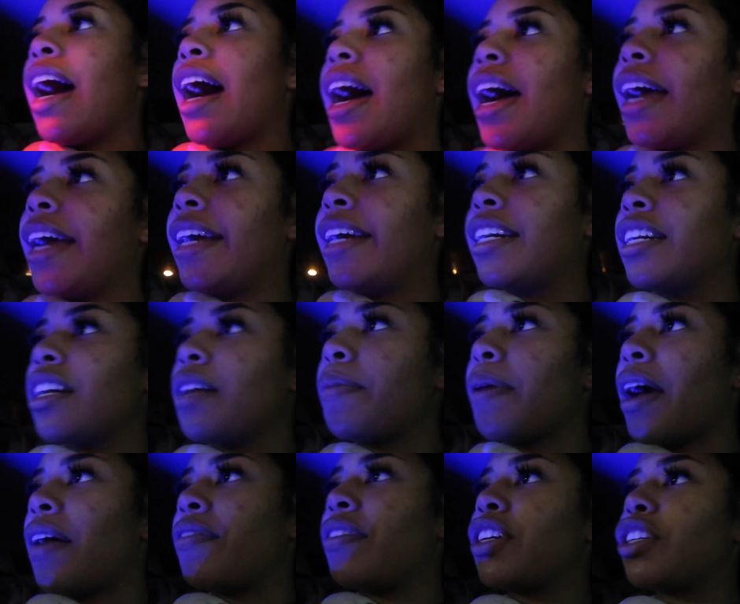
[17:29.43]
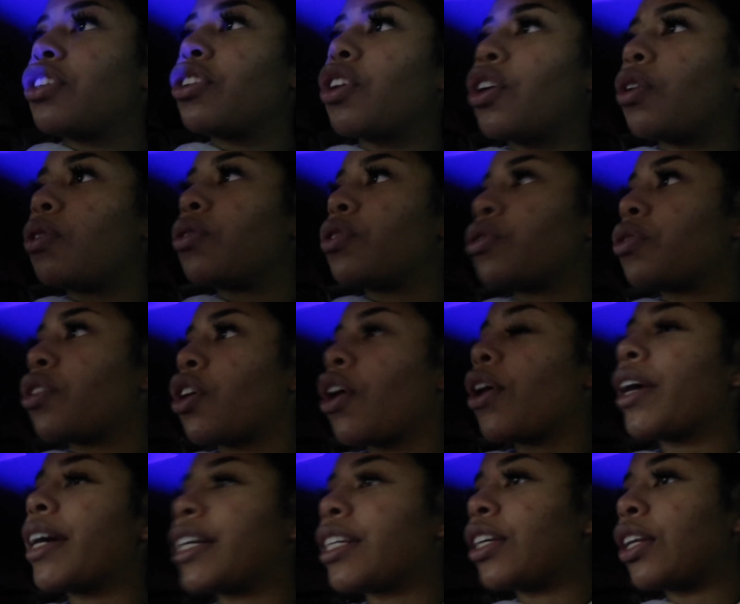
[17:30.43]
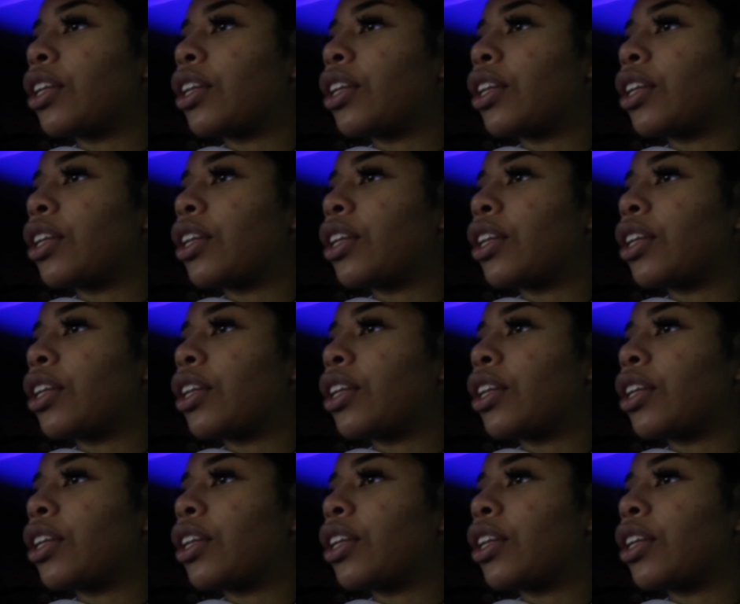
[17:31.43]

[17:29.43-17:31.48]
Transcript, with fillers: I ended up having to go to Target